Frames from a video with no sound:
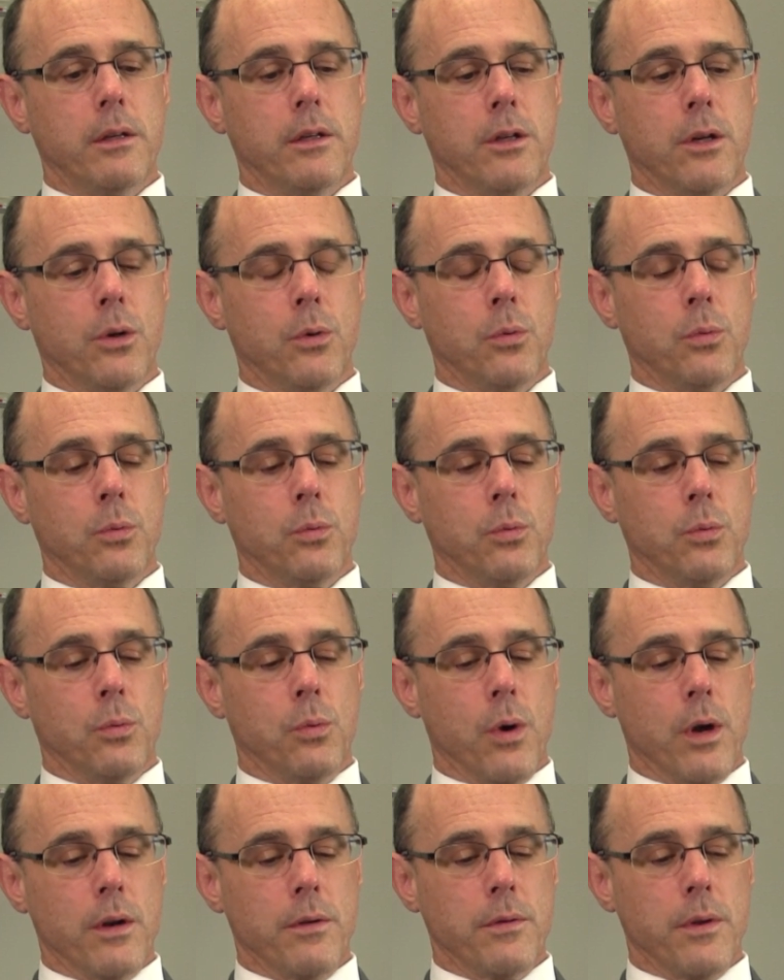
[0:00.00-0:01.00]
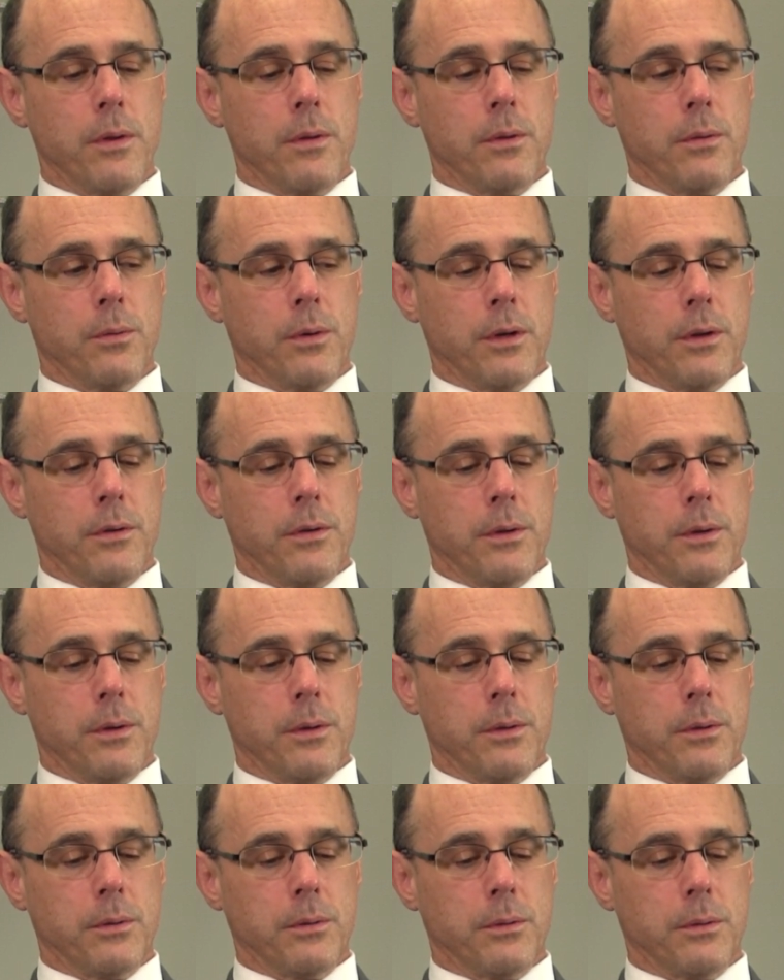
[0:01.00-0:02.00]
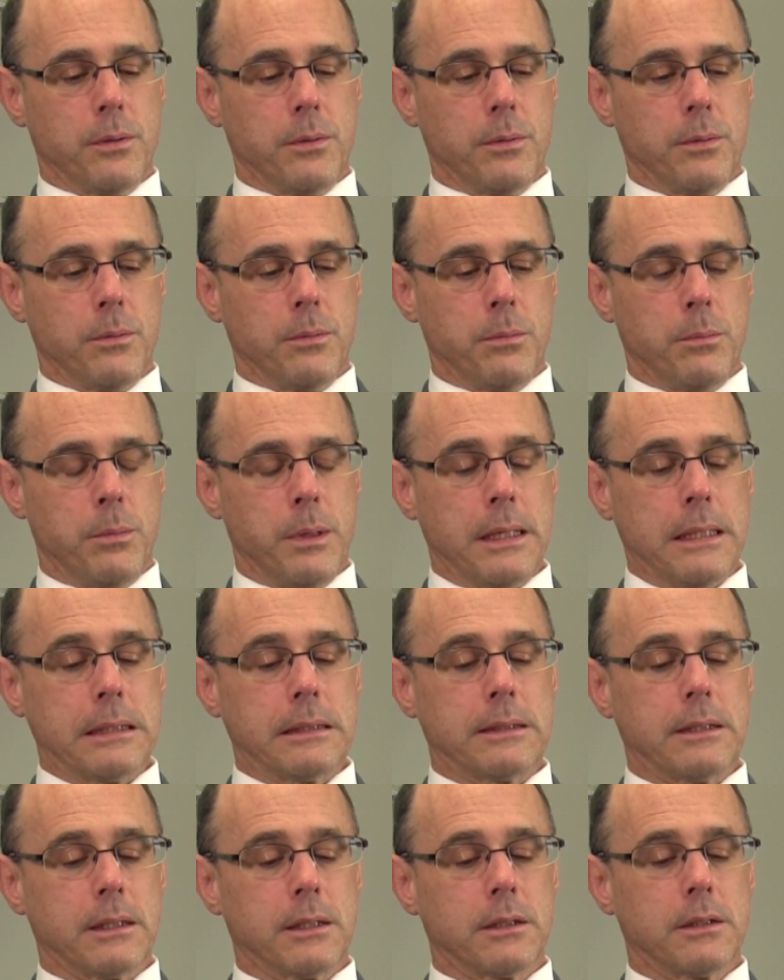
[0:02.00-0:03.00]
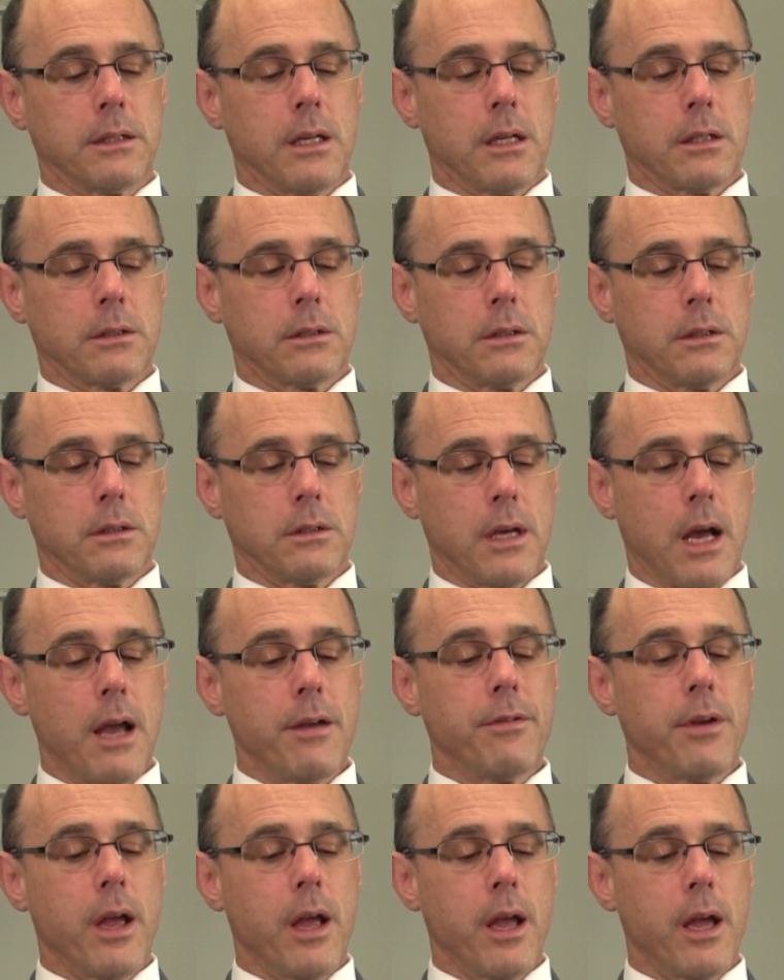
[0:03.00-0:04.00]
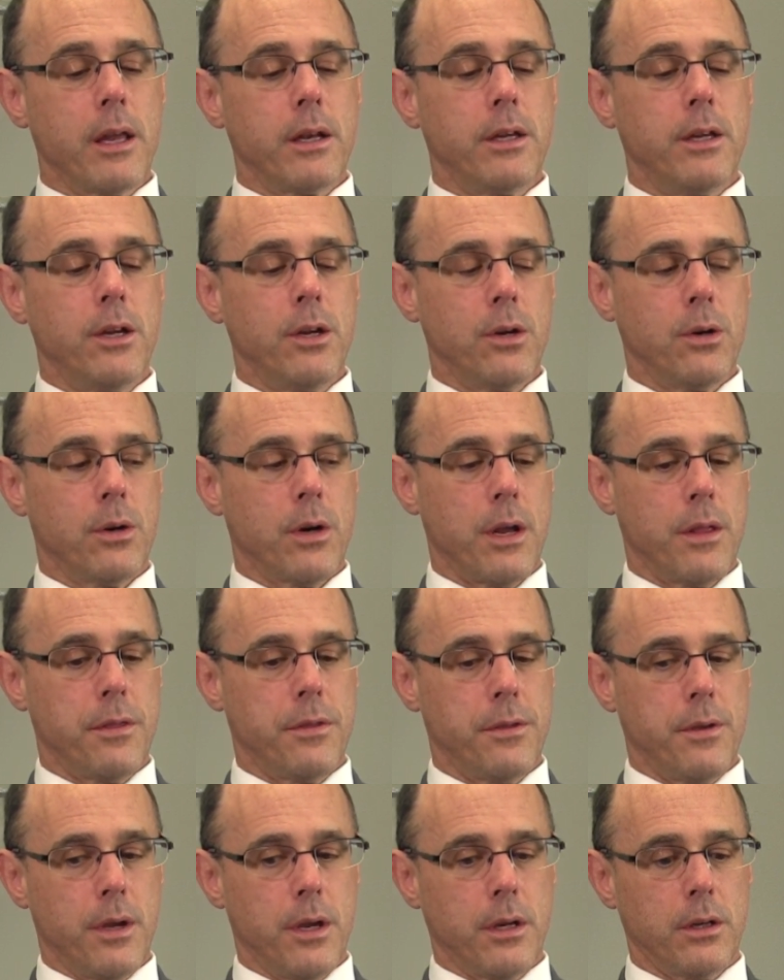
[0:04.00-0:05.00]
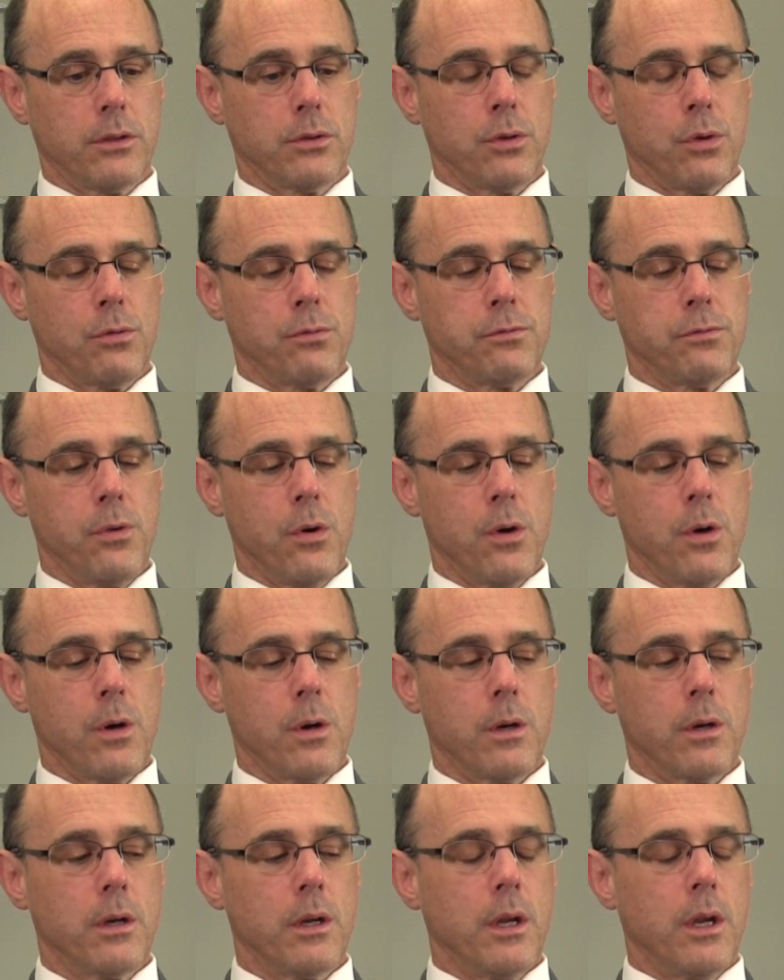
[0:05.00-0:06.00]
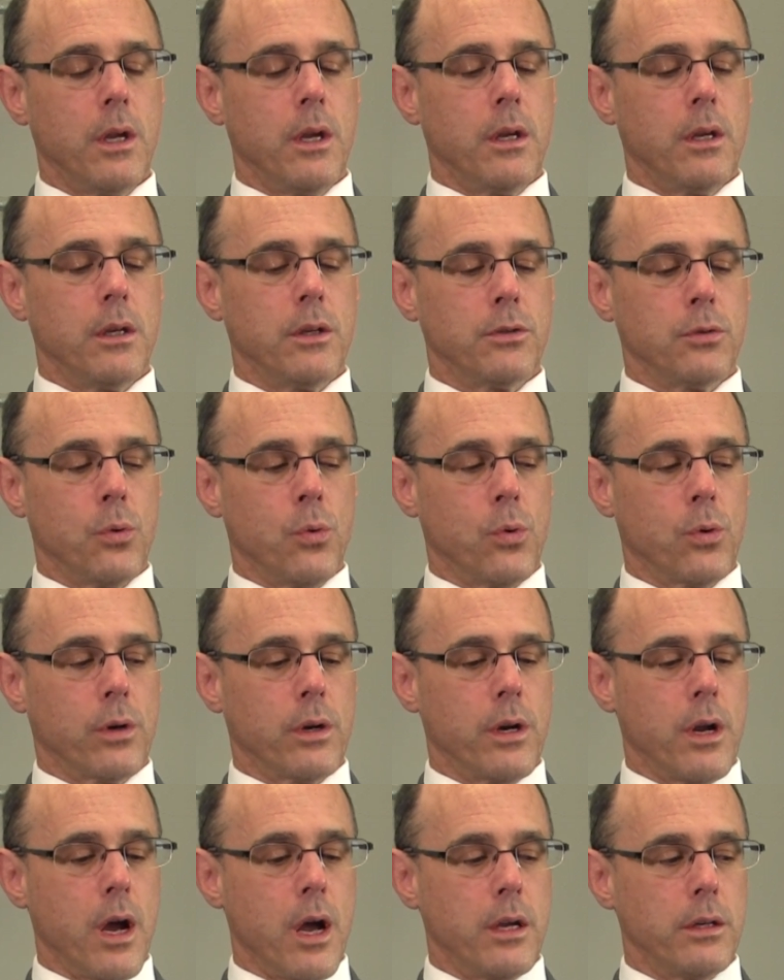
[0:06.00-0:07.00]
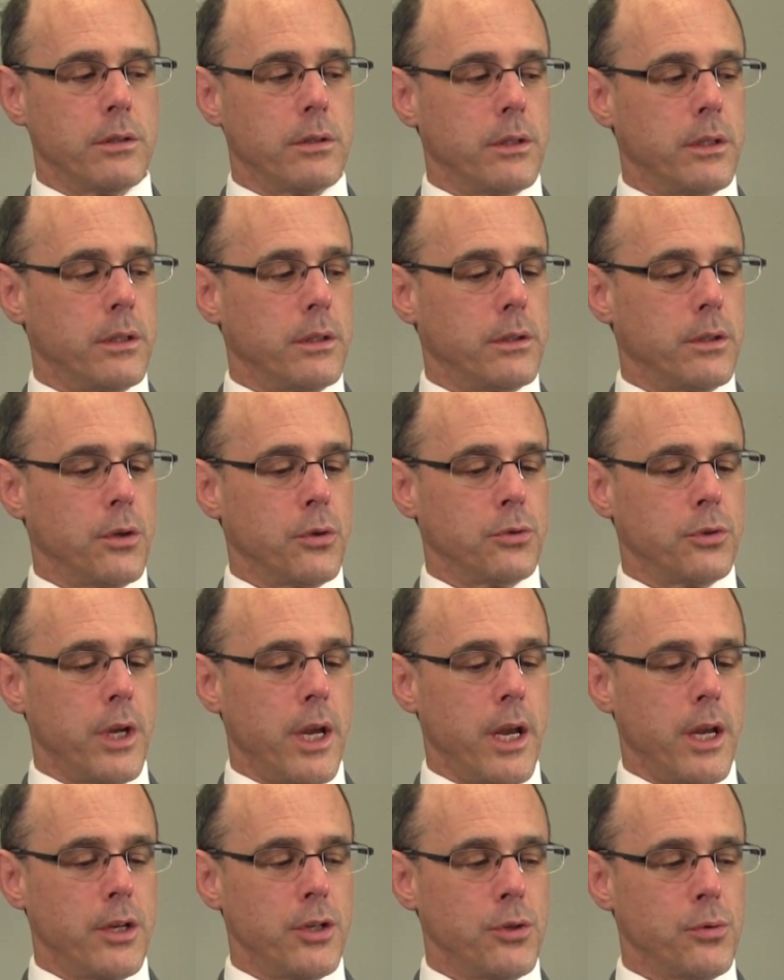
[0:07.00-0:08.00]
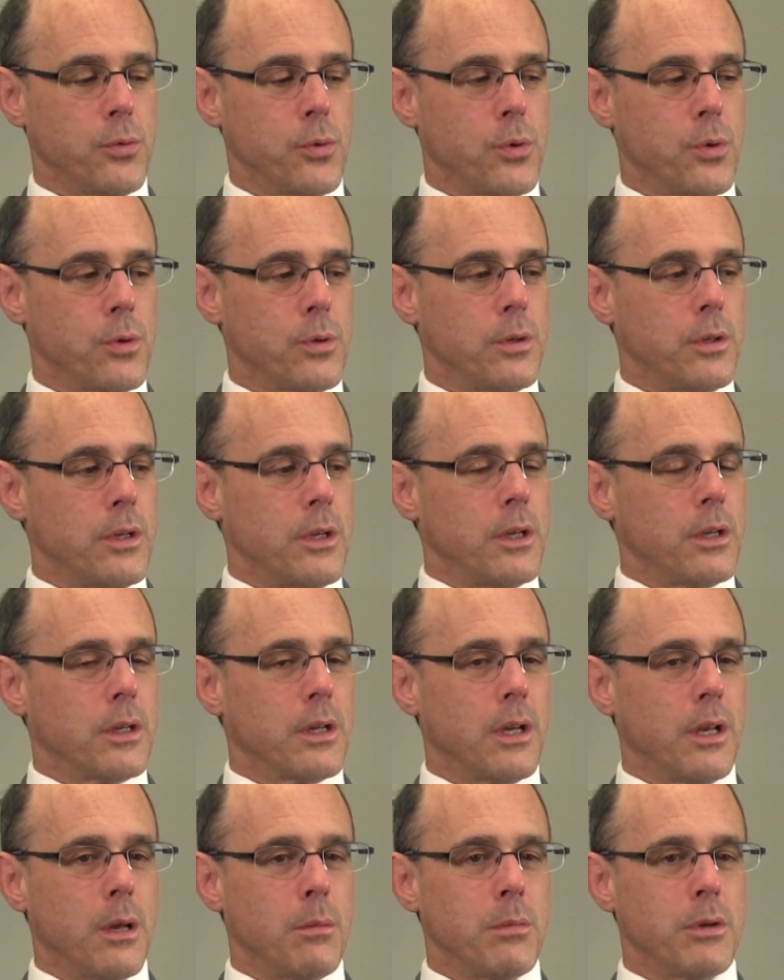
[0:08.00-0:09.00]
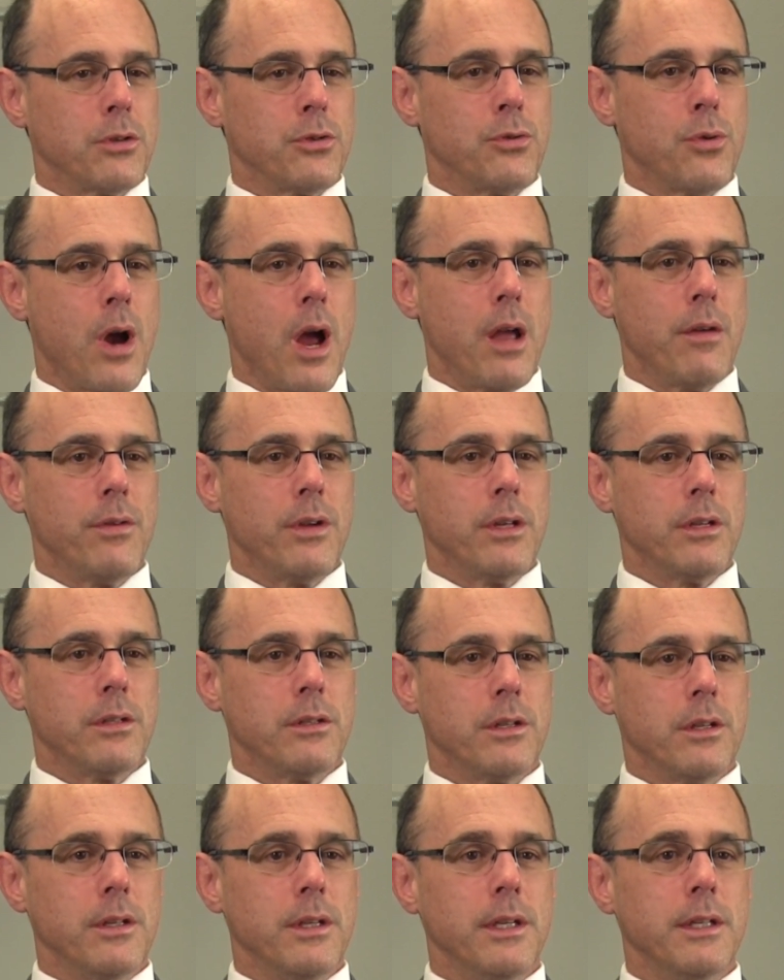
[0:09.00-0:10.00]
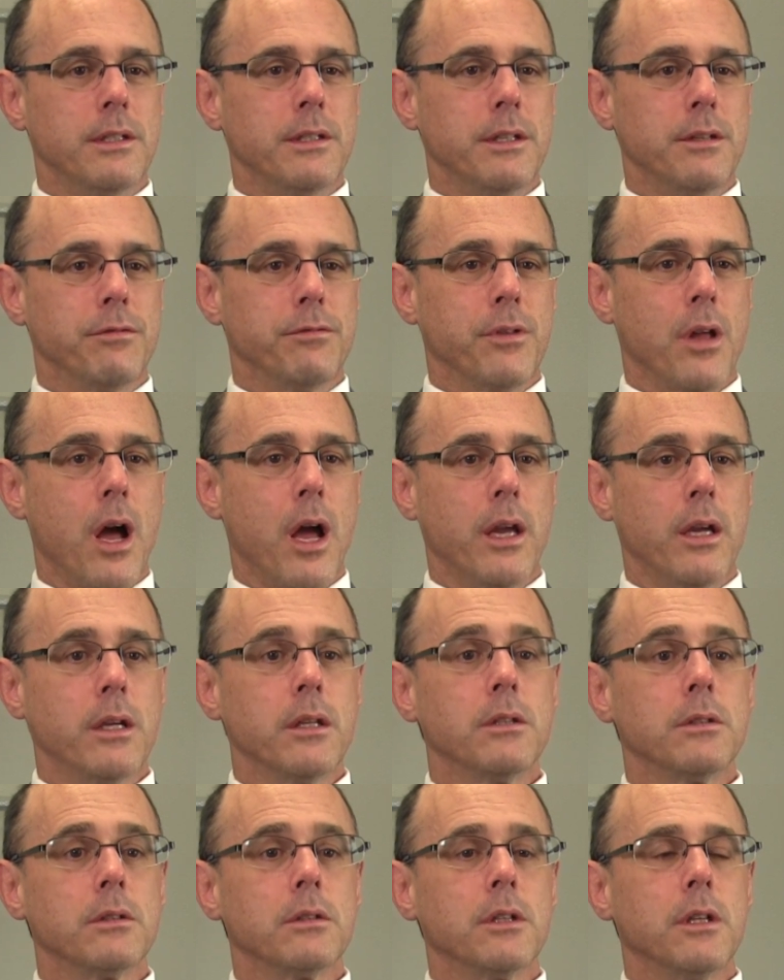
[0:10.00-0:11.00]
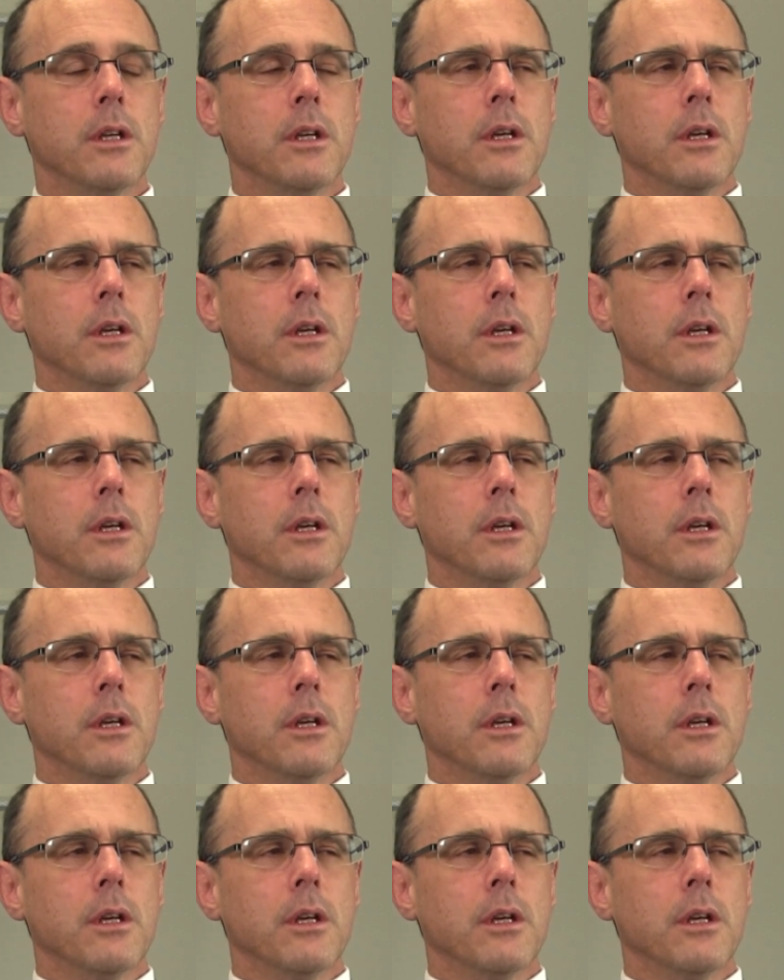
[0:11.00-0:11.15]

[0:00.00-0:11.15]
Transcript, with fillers: You know, one of the one of the biggest successes I've had here, I think so far, is organizing those annual Columbus drive-ins and DC fly-ins.